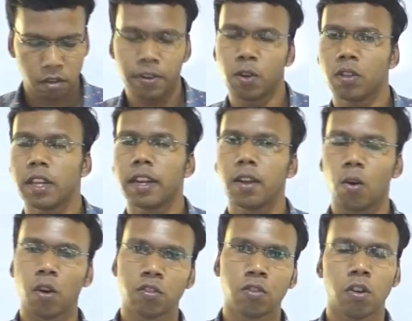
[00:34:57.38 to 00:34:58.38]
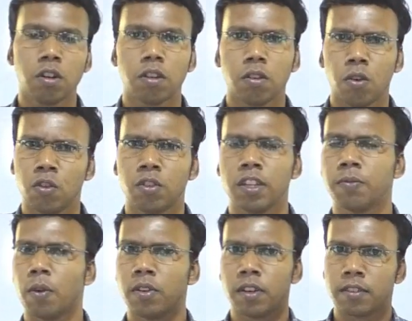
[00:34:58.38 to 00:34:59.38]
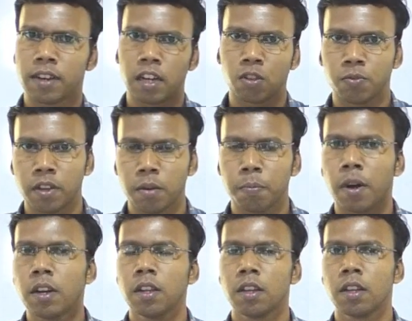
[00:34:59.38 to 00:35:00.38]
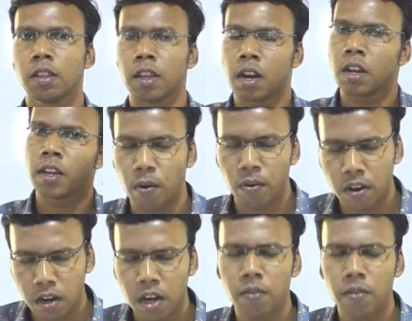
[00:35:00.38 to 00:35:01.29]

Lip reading: We know that ozone is found in the stratosphere, but there are ground